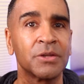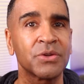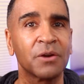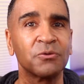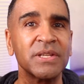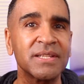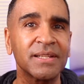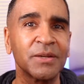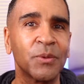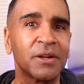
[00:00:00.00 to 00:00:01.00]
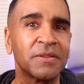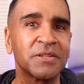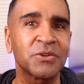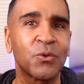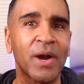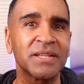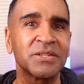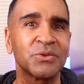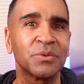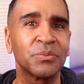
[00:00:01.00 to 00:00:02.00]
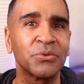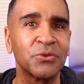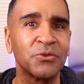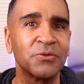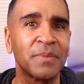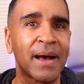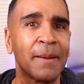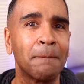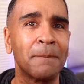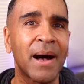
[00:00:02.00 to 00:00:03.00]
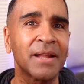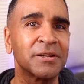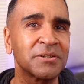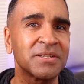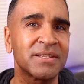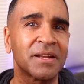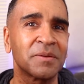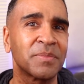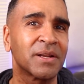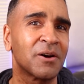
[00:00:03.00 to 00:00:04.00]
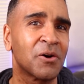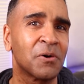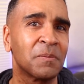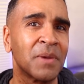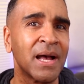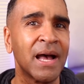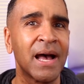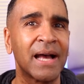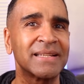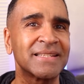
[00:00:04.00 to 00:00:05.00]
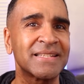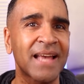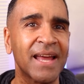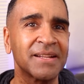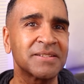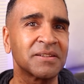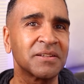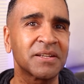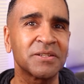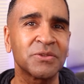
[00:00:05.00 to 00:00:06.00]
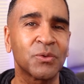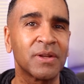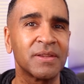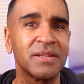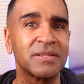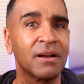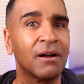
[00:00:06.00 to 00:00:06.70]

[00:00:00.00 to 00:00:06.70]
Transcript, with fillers: So I recently went on this quest to improve my monitor setup at home. I decided to look into one of these